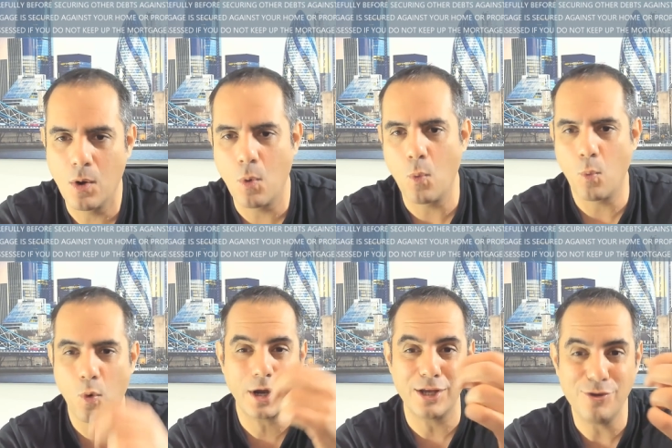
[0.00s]

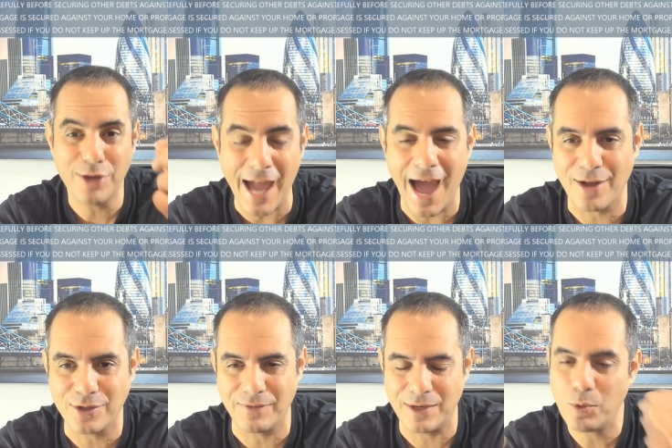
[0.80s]
what can you get out
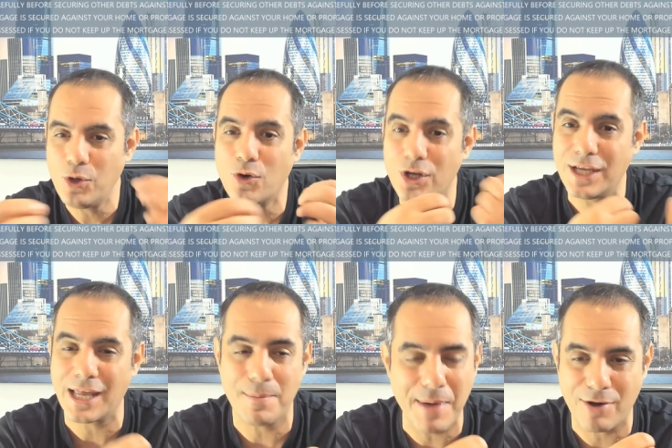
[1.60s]
of it? Well, you're going to get
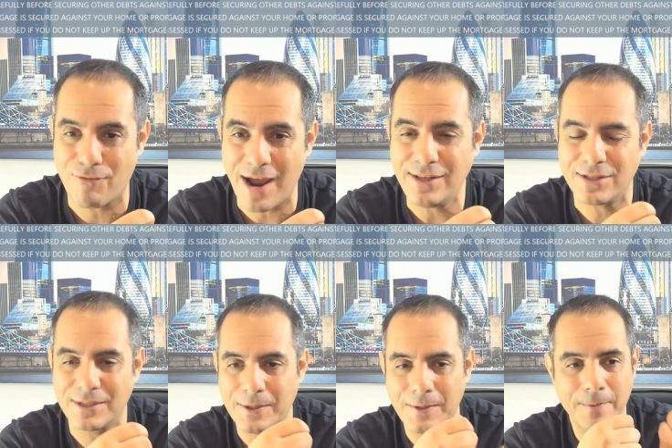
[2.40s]
a better rate,
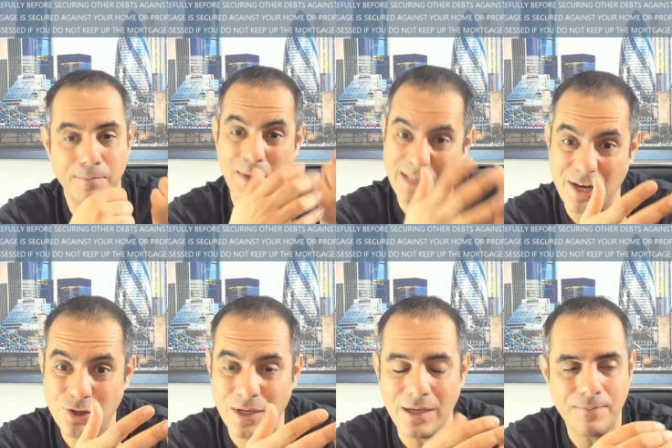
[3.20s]

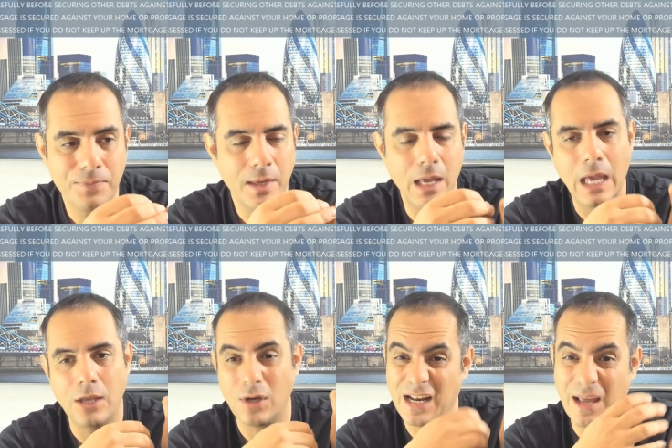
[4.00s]
potentially.
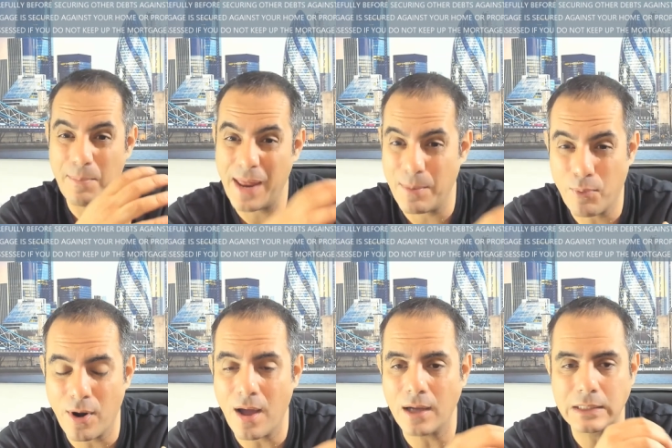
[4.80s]
You're going to get a better
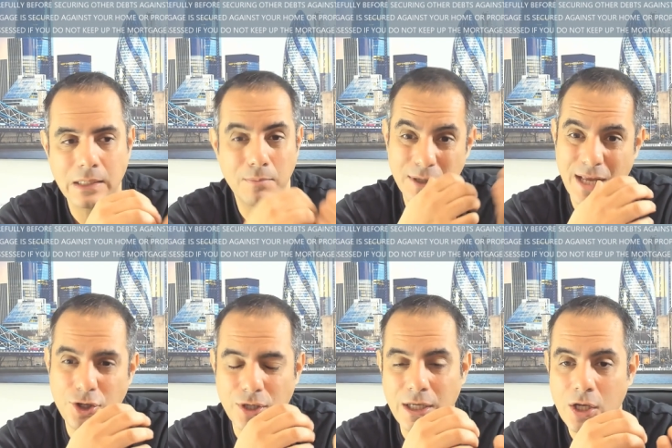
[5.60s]
product,
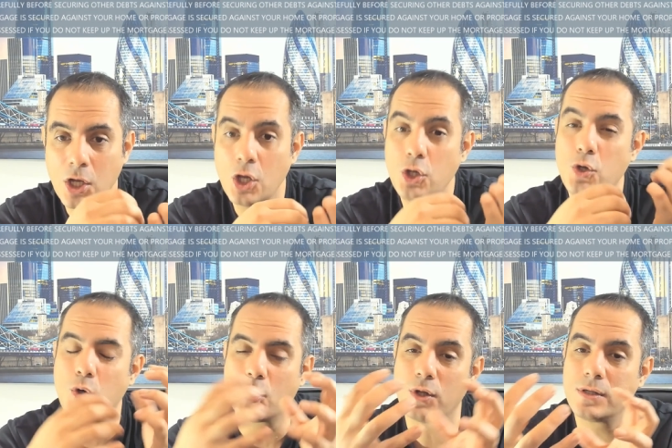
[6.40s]
potentially. You
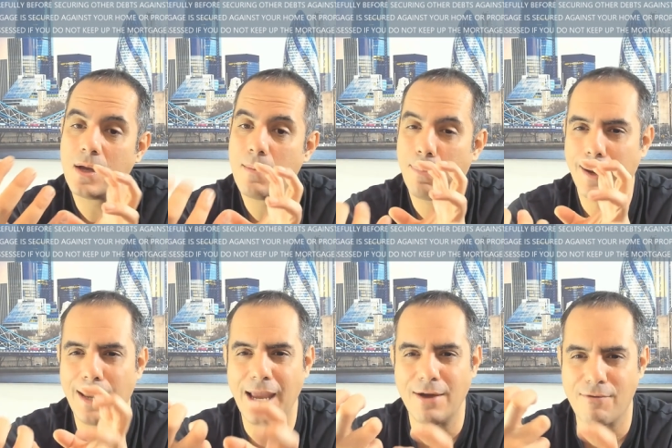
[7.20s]
could
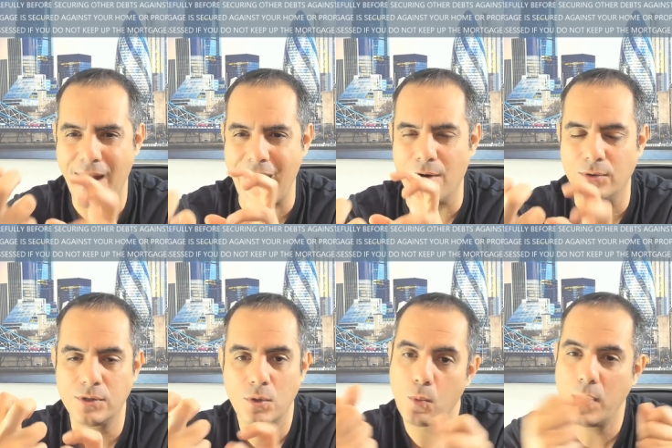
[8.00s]
play around
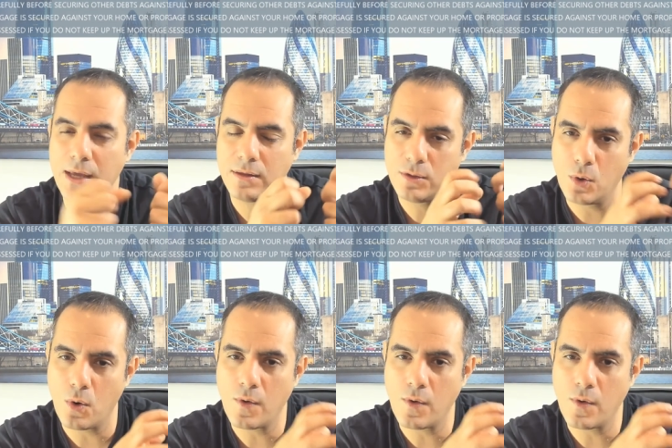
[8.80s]
with your